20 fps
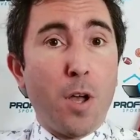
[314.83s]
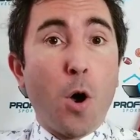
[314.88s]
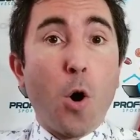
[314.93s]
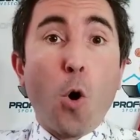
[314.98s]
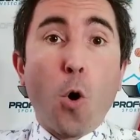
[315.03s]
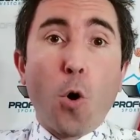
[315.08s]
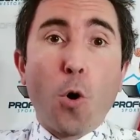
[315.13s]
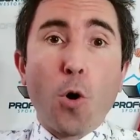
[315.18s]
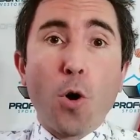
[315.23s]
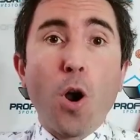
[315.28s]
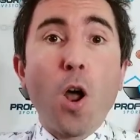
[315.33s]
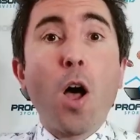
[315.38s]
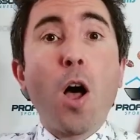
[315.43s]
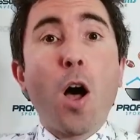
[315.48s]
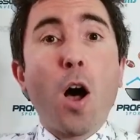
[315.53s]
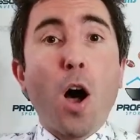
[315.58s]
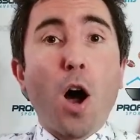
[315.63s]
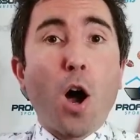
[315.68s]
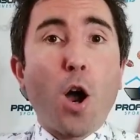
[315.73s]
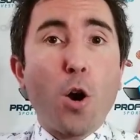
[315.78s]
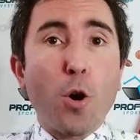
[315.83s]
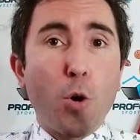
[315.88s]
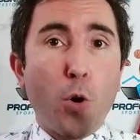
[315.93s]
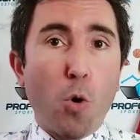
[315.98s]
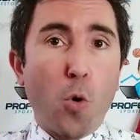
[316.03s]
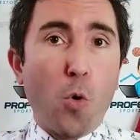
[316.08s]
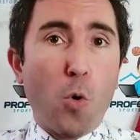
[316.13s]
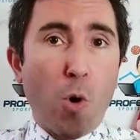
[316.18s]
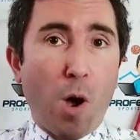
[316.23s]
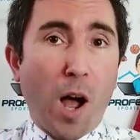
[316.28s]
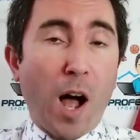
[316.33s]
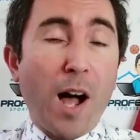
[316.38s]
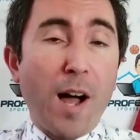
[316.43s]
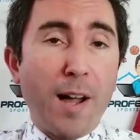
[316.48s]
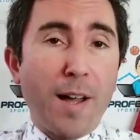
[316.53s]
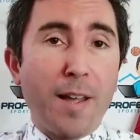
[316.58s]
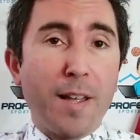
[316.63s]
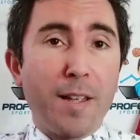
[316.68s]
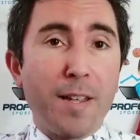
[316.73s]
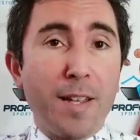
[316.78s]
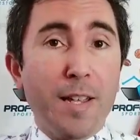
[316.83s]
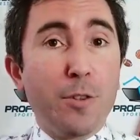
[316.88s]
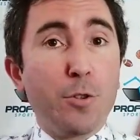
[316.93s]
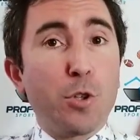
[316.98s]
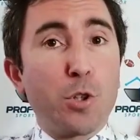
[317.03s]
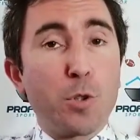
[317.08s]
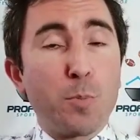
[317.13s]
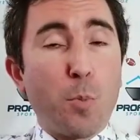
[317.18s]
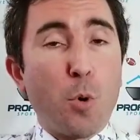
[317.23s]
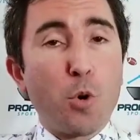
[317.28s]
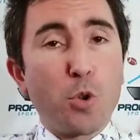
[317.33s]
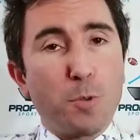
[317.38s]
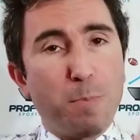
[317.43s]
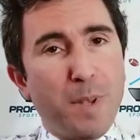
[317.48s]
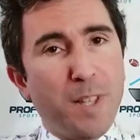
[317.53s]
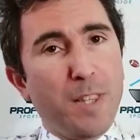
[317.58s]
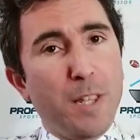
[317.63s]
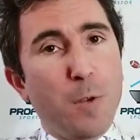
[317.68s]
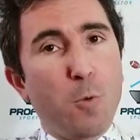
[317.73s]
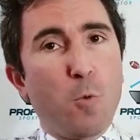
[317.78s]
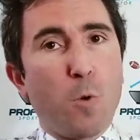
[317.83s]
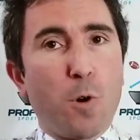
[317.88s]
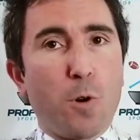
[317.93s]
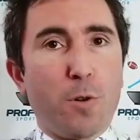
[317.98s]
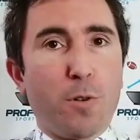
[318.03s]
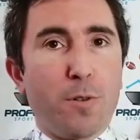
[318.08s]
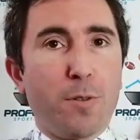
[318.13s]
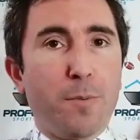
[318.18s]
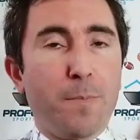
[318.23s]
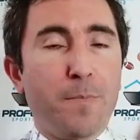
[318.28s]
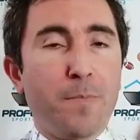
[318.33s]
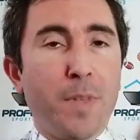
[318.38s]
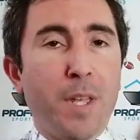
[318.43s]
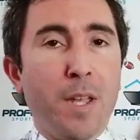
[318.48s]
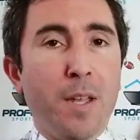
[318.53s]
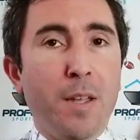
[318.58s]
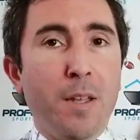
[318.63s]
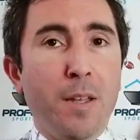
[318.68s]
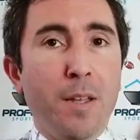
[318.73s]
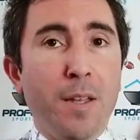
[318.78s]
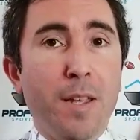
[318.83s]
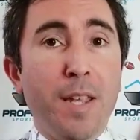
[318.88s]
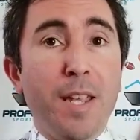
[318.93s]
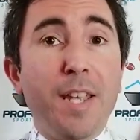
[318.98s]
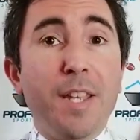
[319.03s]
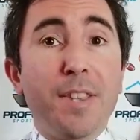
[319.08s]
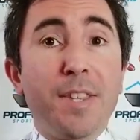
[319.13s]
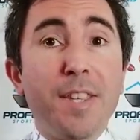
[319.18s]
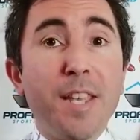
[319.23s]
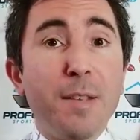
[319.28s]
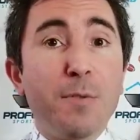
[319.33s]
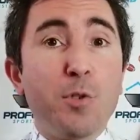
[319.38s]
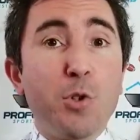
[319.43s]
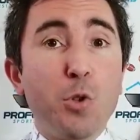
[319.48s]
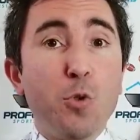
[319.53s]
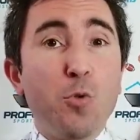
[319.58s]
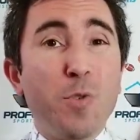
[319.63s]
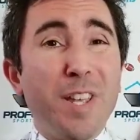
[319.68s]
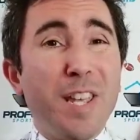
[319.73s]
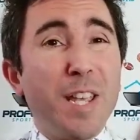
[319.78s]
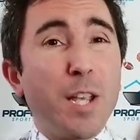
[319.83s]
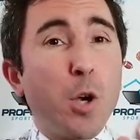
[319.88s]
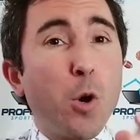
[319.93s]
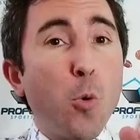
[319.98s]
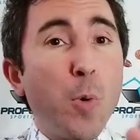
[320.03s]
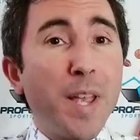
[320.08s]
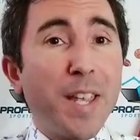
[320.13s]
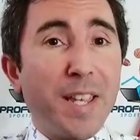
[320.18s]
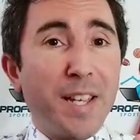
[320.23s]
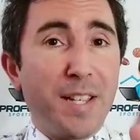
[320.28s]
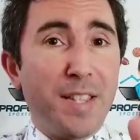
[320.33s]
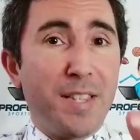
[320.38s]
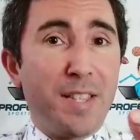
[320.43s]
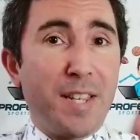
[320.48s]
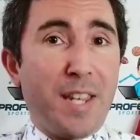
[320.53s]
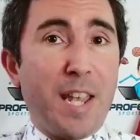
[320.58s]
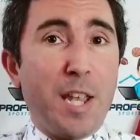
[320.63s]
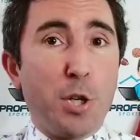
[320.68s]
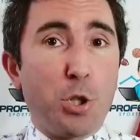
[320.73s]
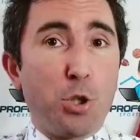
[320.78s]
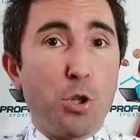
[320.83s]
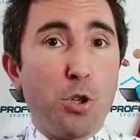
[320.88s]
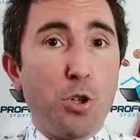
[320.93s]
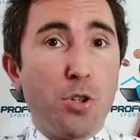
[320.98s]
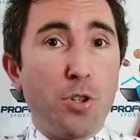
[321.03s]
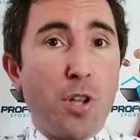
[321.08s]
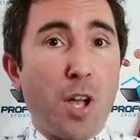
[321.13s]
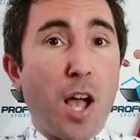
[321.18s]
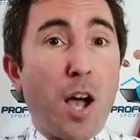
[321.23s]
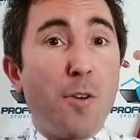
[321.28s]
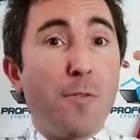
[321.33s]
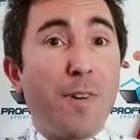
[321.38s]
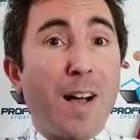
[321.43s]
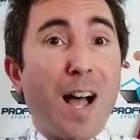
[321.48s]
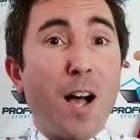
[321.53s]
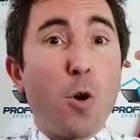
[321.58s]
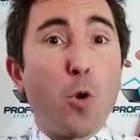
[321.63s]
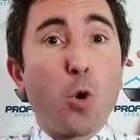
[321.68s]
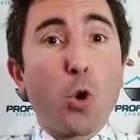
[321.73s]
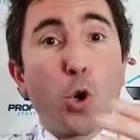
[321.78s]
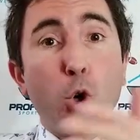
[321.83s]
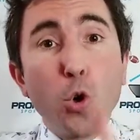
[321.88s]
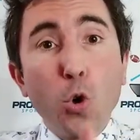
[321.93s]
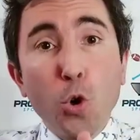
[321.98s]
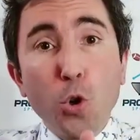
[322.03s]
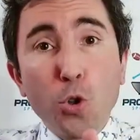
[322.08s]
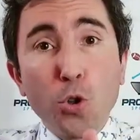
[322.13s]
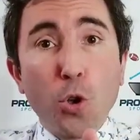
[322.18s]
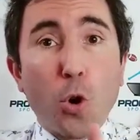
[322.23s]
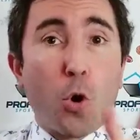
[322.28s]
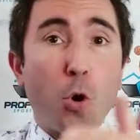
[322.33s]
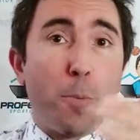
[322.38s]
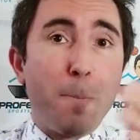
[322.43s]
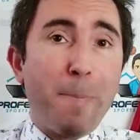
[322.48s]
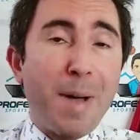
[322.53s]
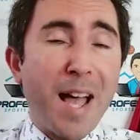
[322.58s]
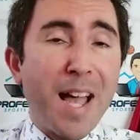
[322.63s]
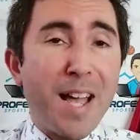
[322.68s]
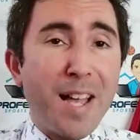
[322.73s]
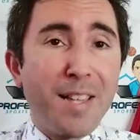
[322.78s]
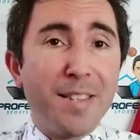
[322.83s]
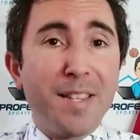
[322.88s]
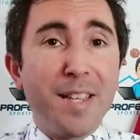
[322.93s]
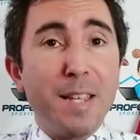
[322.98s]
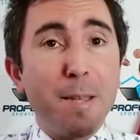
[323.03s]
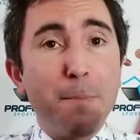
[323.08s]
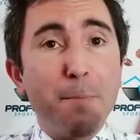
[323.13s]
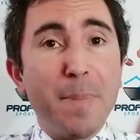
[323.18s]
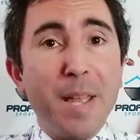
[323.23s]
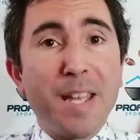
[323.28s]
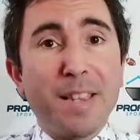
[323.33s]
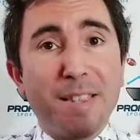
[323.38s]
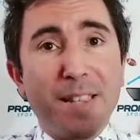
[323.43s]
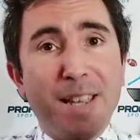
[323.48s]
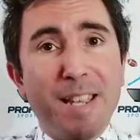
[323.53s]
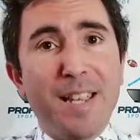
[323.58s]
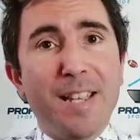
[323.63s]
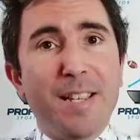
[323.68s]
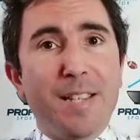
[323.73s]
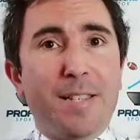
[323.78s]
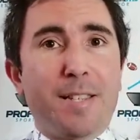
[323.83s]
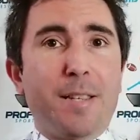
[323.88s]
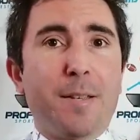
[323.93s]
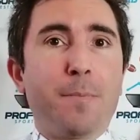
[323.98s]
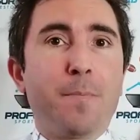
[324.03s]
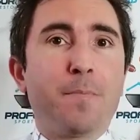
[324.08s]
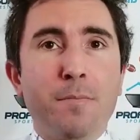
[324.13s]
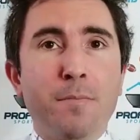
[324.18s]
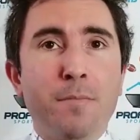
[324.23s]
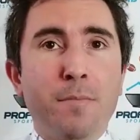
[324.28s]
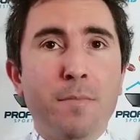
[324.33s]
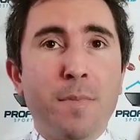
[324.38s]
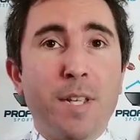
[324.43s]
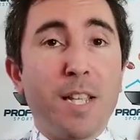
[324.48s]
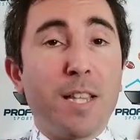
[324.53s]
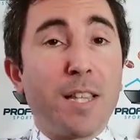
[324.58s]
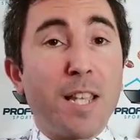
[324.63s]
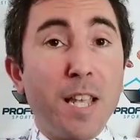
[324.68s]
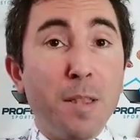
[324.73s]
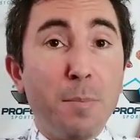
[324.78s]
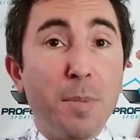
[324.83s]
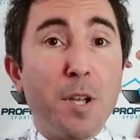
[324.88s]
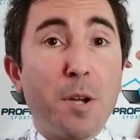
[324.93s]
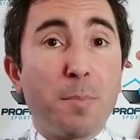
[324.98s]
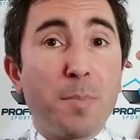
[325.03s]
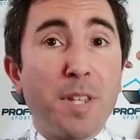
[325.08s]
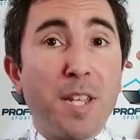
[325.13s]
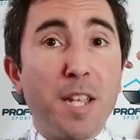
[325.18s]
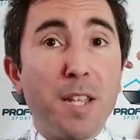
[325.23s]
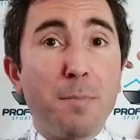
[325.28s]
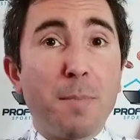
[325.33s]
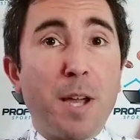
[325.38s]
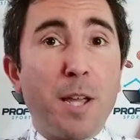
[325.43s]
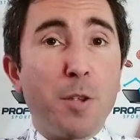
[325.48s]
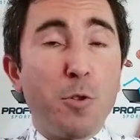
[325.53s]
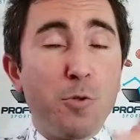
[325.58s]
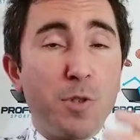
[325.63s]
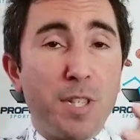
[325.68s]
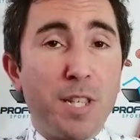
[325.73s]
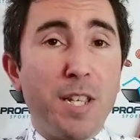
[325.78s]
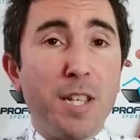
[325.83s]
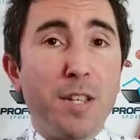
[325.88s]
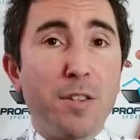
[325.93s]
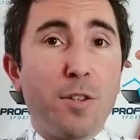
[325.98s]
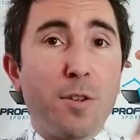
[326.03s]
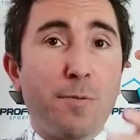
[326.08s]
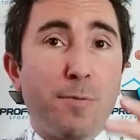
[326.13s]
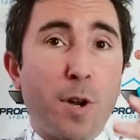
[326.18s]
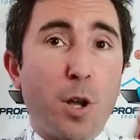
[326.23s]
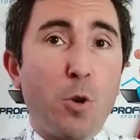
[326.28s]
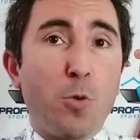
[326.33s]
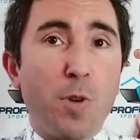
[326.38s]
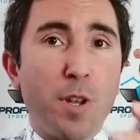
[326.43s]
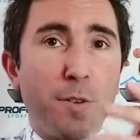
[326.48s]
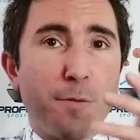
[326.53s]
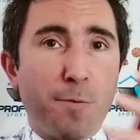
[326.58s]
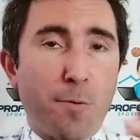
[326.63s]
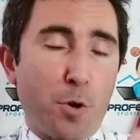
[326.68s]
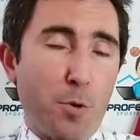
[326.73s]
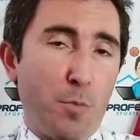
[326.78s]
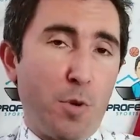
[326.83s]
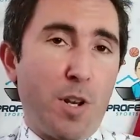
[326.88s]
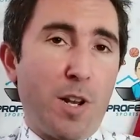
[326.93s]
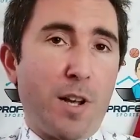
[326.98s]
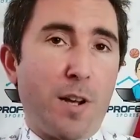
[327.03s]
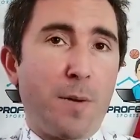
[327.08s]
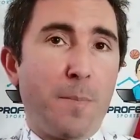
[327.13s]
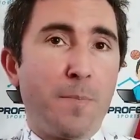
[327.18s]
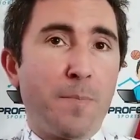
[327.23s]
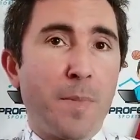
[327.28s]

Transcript: or ROI in the sports betting world. It gives you a quick indication of how good or bad a bet is. It can be obtained by using the following formula.